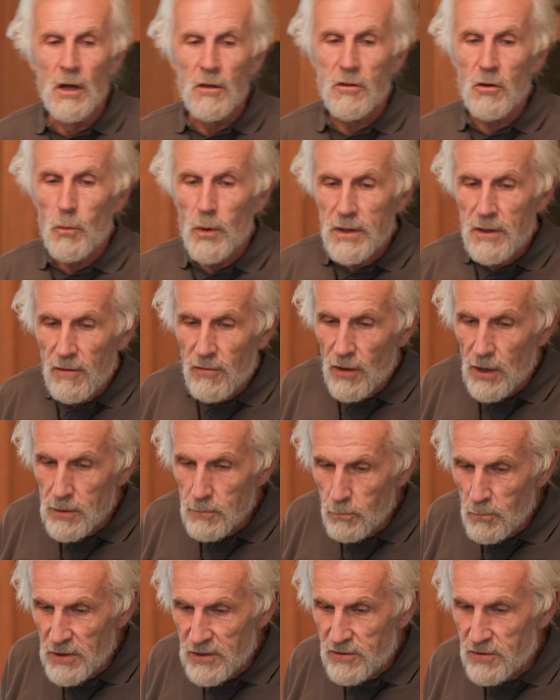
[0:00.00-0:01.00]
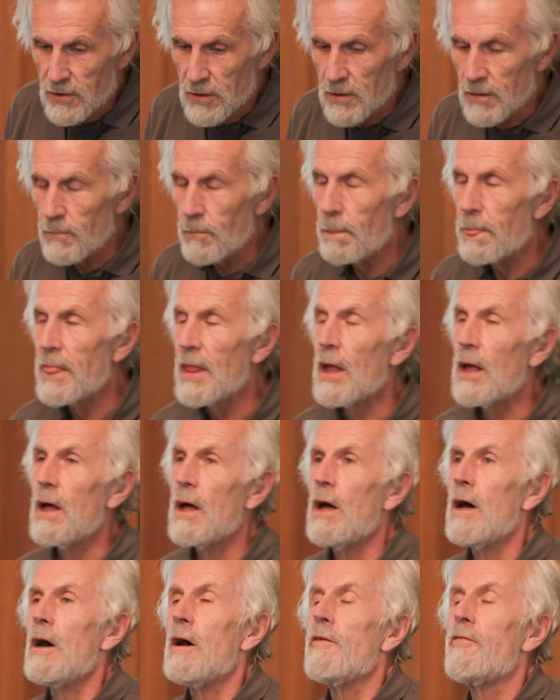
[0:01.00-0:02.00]
So what is our mission?
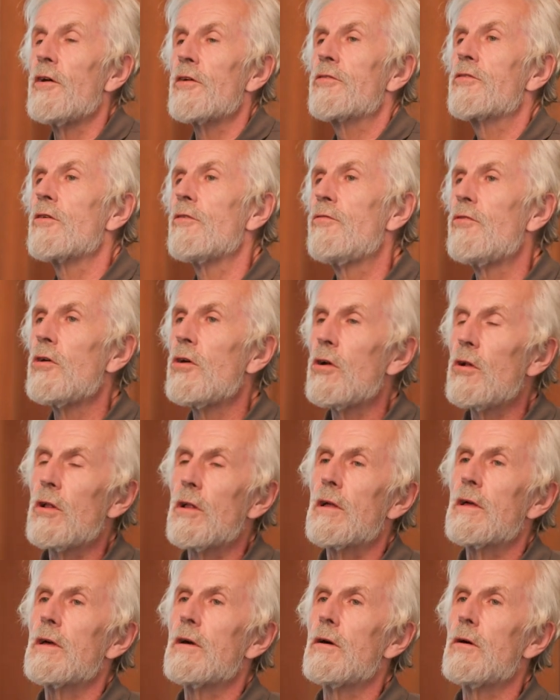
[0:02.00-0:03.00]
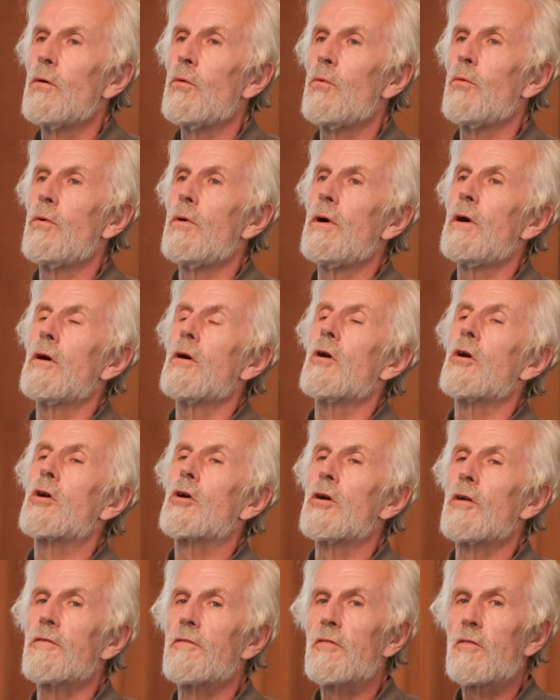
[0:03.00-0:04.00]
First of all,
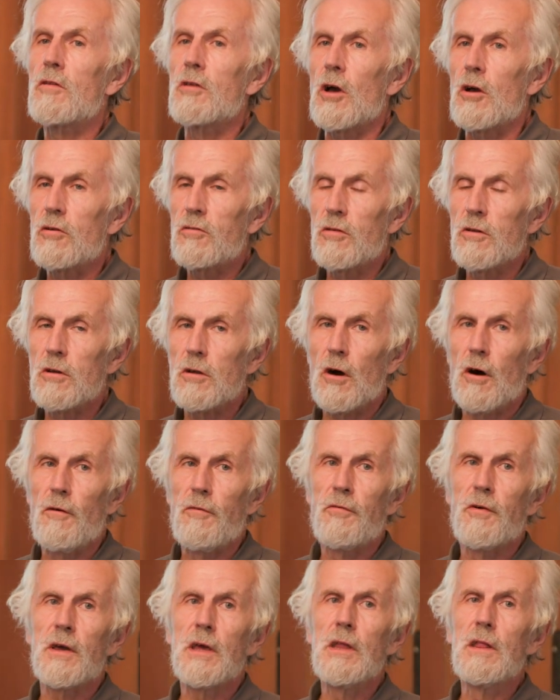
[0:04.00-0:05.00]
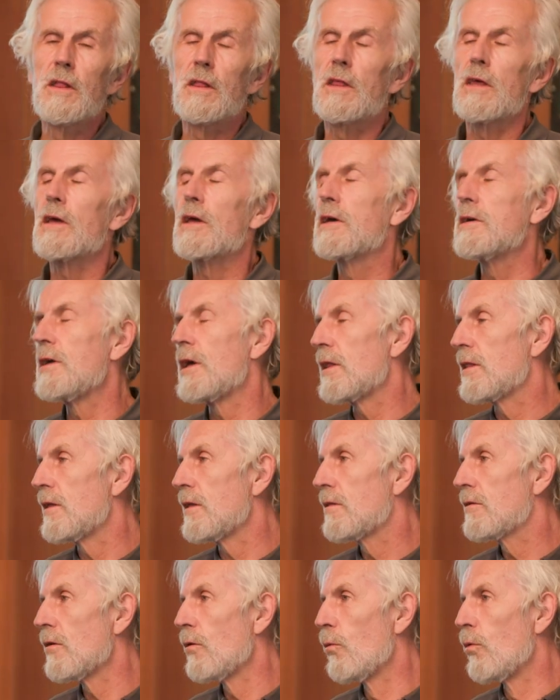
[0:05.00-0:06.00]
construction of
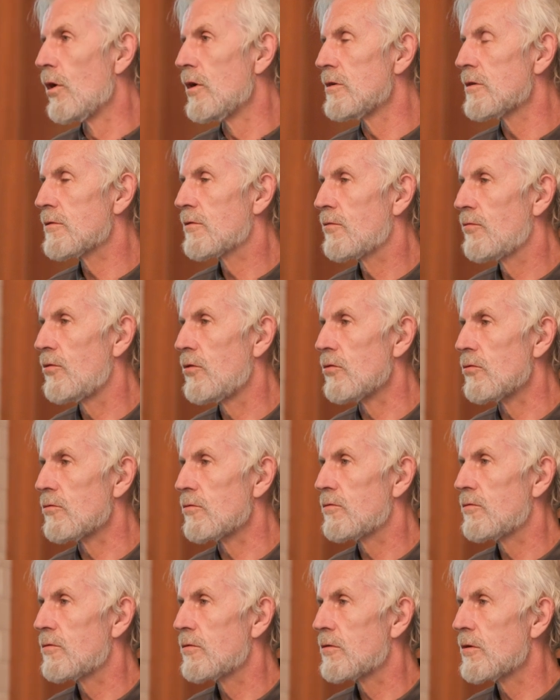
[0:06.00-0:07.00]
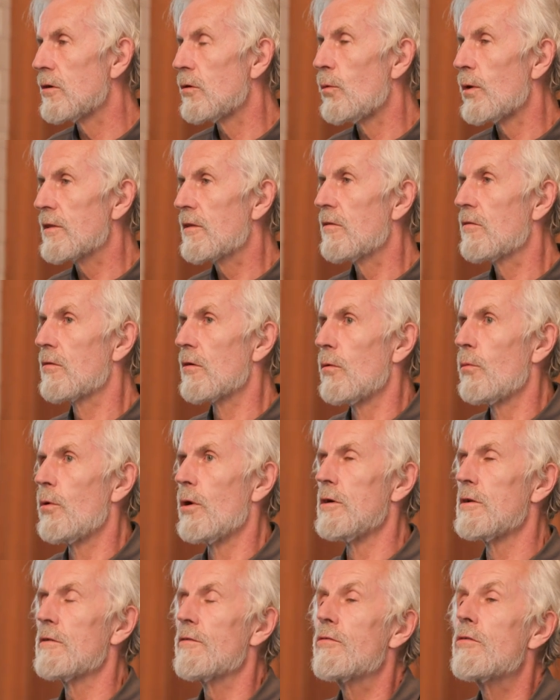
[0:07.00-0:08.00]
integrated worldviews. So what is a
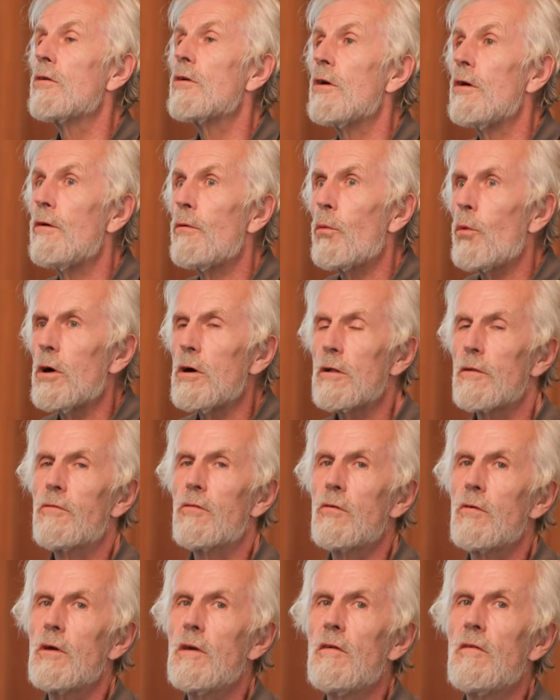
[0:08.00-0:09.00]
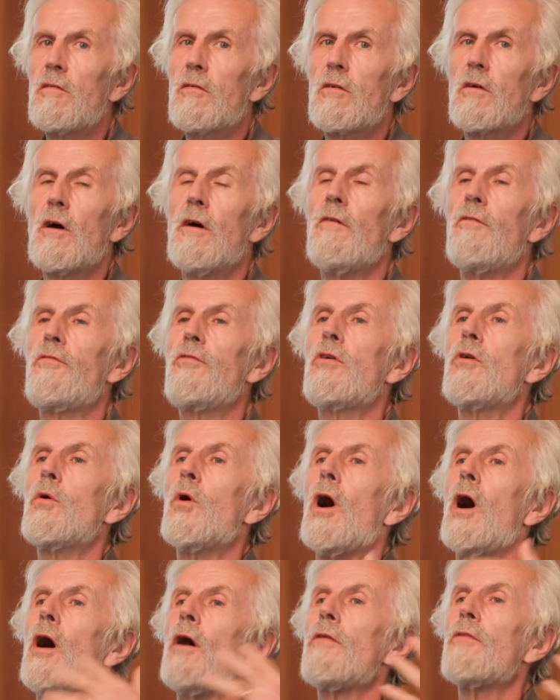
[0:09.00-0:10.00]
worldview? A worldview is a
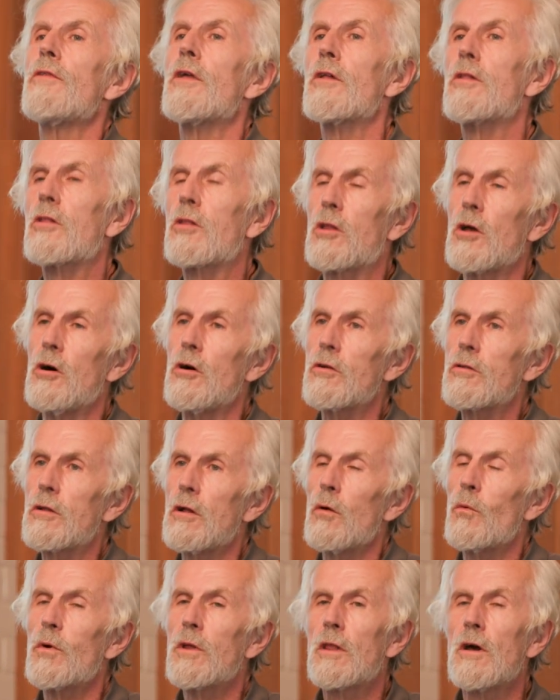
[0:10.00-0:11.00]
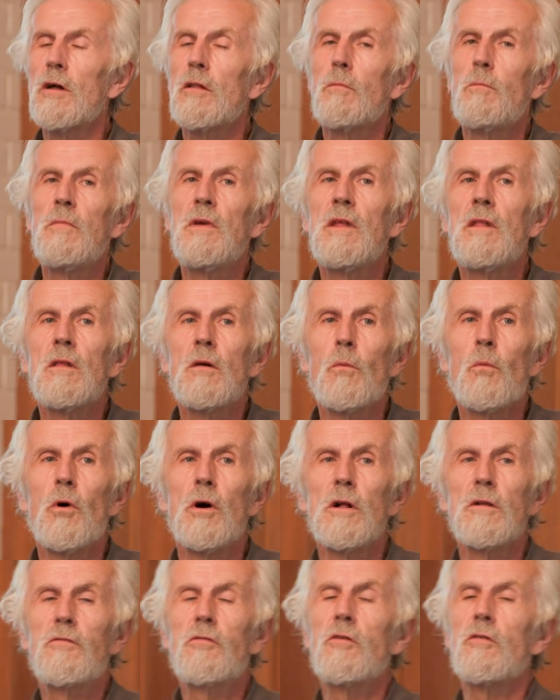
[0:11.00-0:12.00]
view on the total. We don't mean
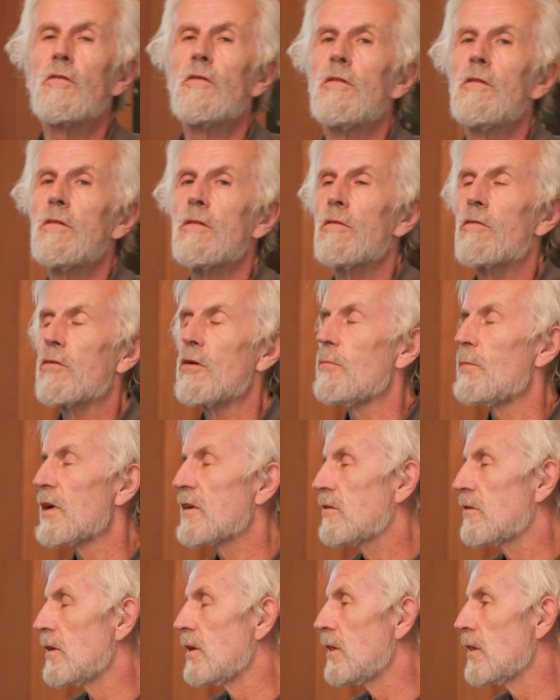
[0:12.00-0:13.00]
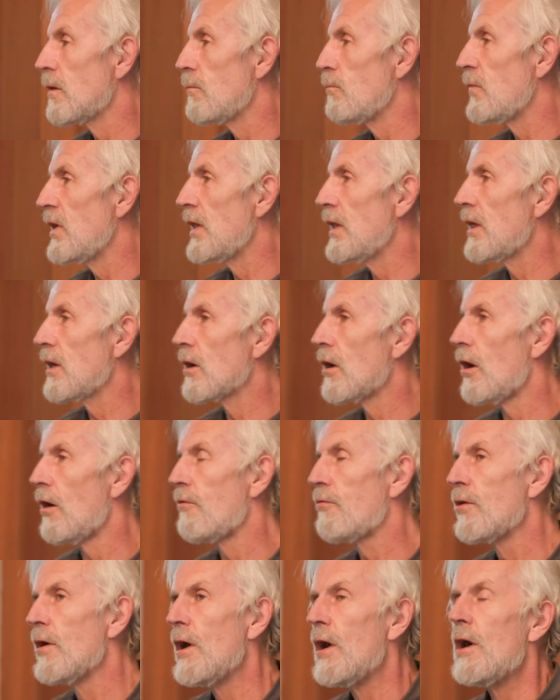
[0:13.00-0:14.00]
worldview so much in the meaning
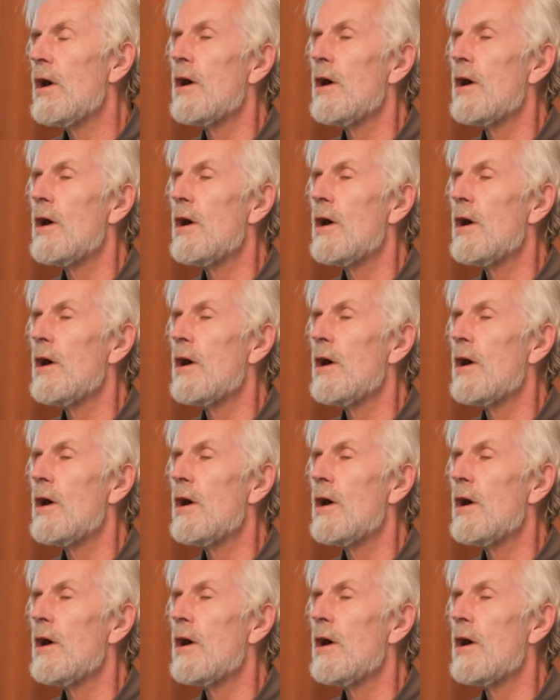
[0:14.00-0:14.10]
of